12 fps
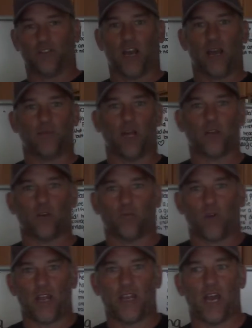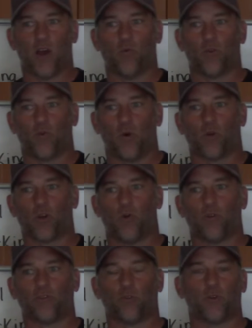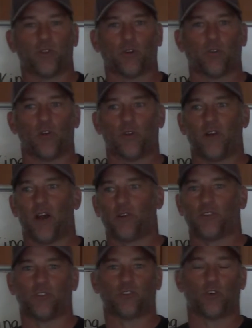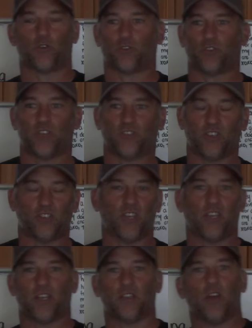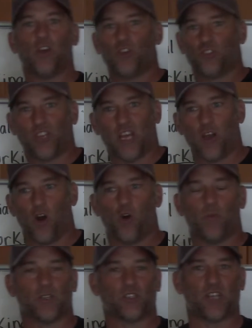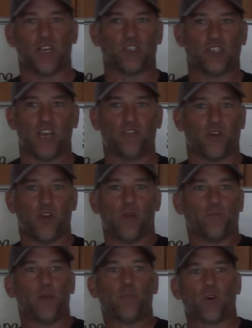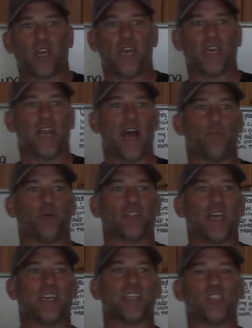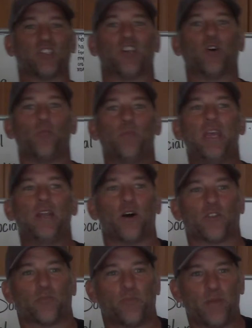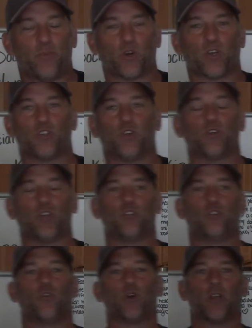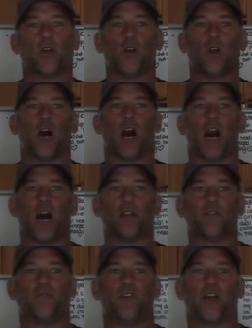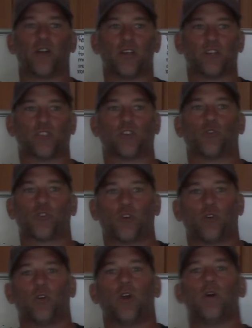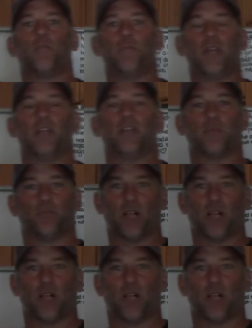a time like right now with what we're going through with the coronavirus and social distancing and stay home and stay safe, people can't get out, but they can still meet other people because you can do it on various social media